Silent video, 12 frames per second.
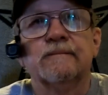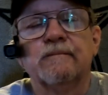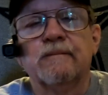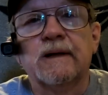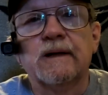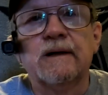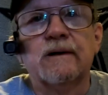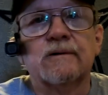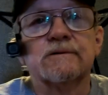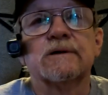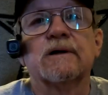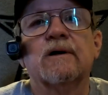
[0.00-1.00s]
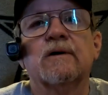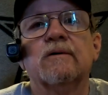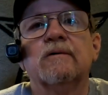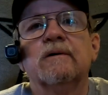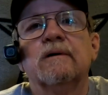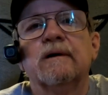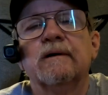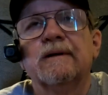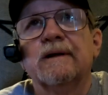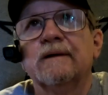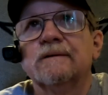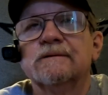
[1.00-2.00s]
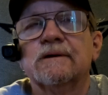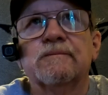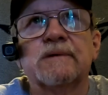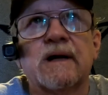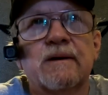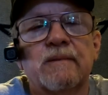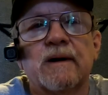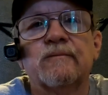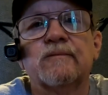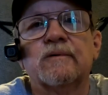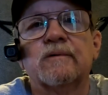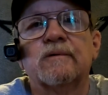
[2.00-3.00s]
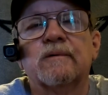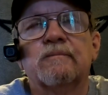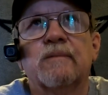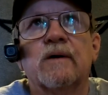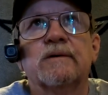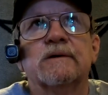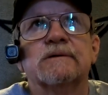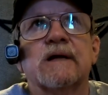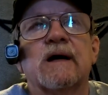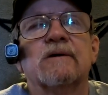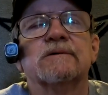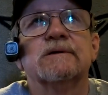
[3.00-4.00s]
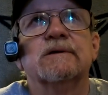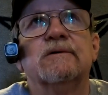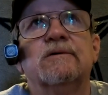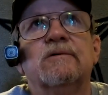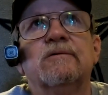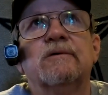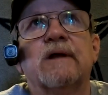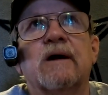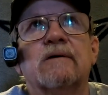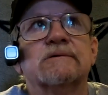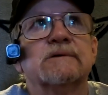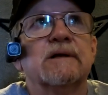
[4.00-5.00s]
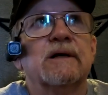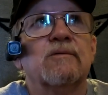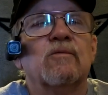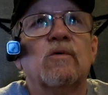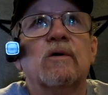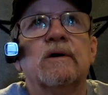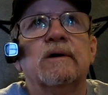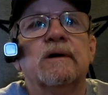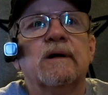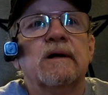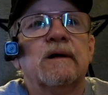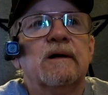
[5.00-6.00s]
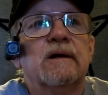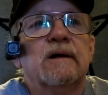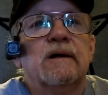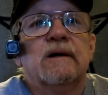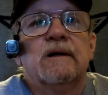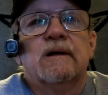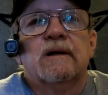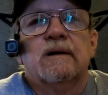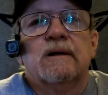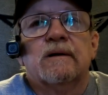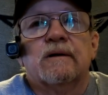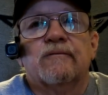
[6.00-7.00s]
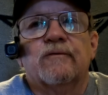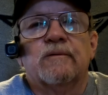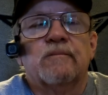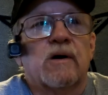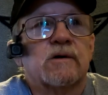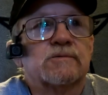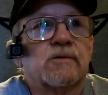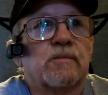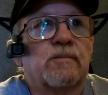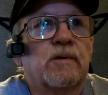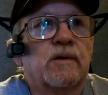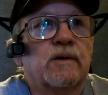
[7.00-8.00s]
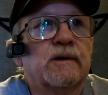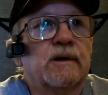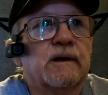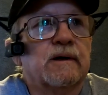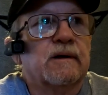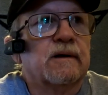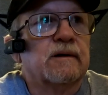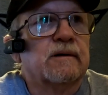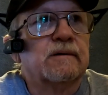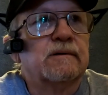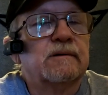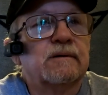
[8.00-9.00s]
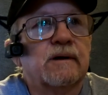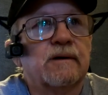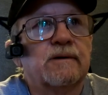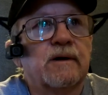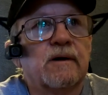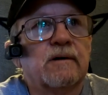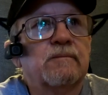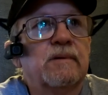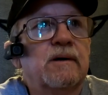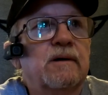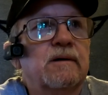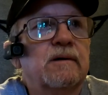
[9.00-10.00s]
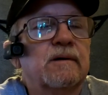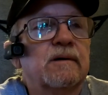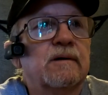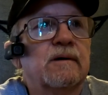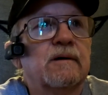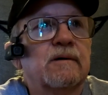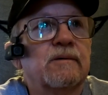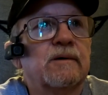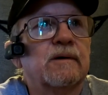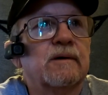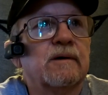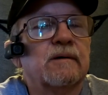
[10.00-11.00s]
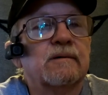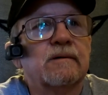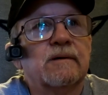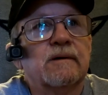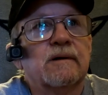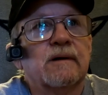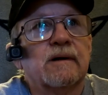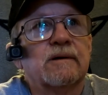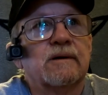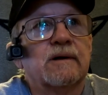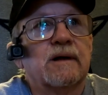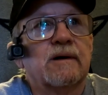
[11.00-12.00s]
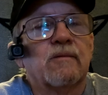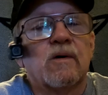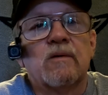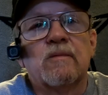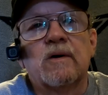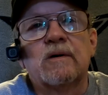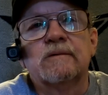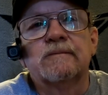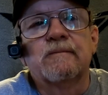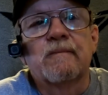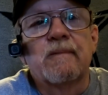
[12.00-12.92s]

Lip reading: Many years ago, I think sometime after I bought this house in 2001, the footballs were put in a tub like you get at Walmart,